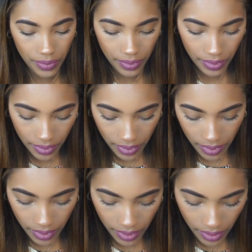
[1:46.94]

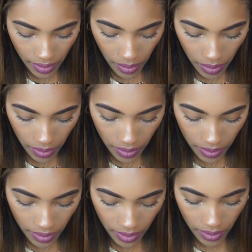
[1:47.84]

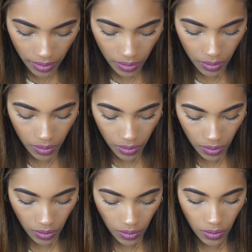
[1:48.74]

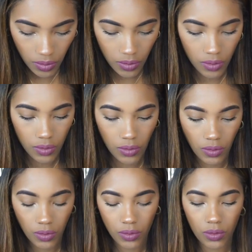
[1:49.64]

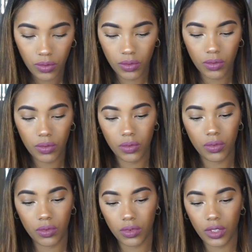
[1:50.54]

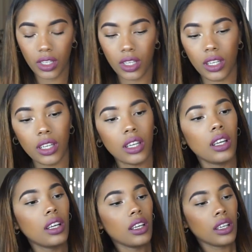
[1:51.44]

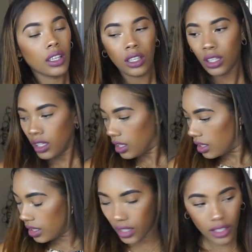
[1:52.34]

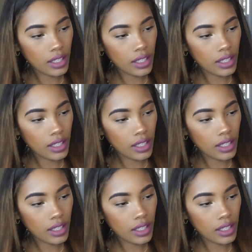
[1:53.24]
(no one is talking)